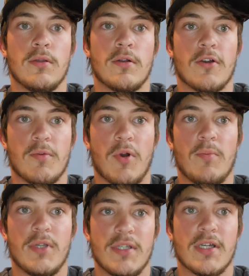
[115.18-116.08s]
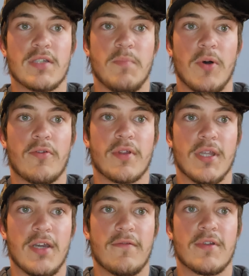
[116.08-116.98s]
Her department does both
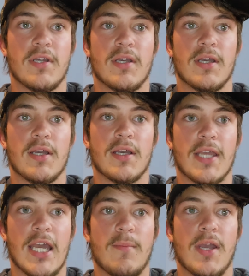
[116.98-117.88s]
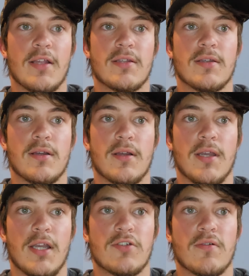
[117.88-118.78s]
GIFT, gamete
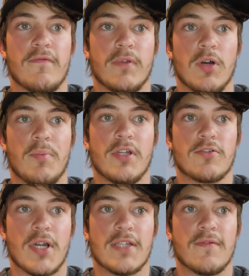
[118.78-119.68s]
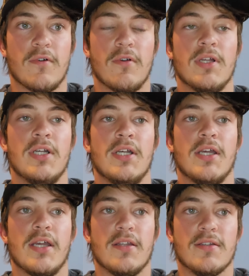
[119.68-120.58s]
intrafallopian transfer,
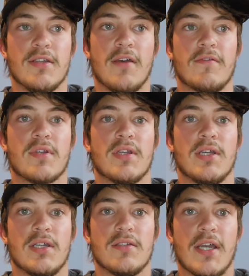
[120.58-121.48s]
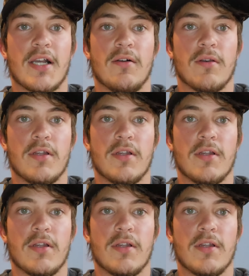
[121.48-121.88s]
and ZIFT, zygote